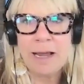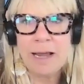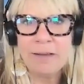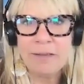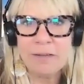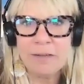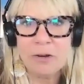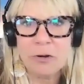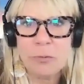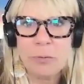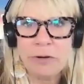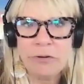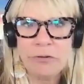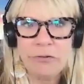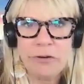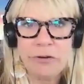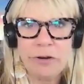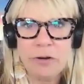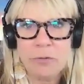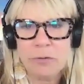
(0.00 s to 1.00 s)
ask a
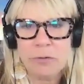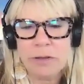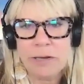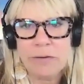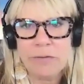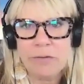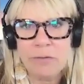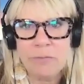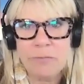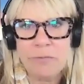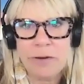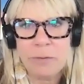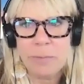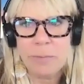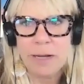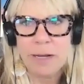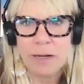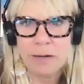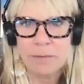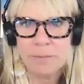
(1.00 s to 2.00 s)
question or leave some
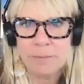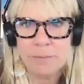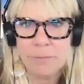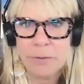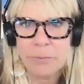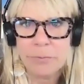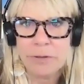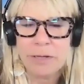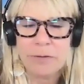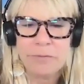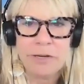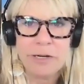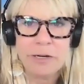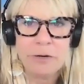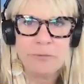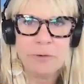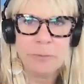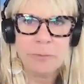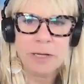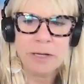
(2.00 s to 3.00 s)
feedback. We would love to
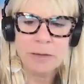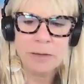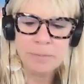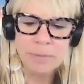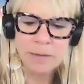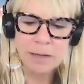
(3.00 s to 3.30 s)
hear from you.